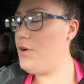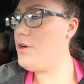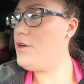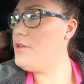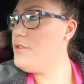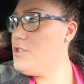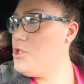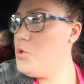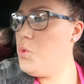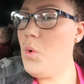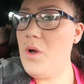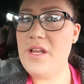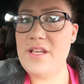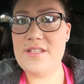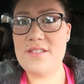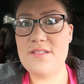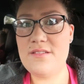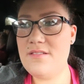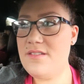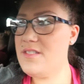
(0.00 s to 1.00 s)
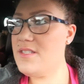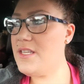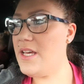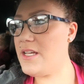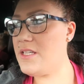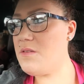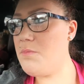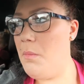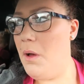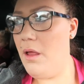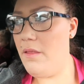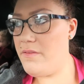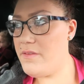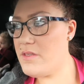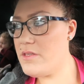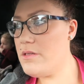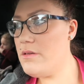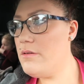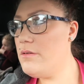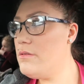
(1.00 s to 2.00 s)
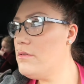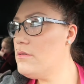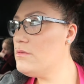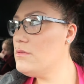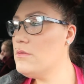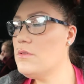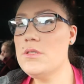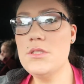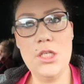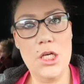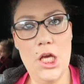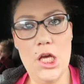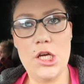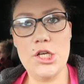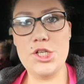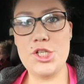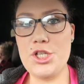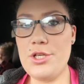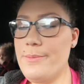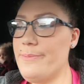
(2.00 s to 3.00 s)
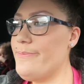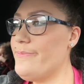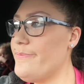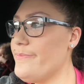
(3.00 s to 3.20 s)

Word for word: for 26 months. Yeesh.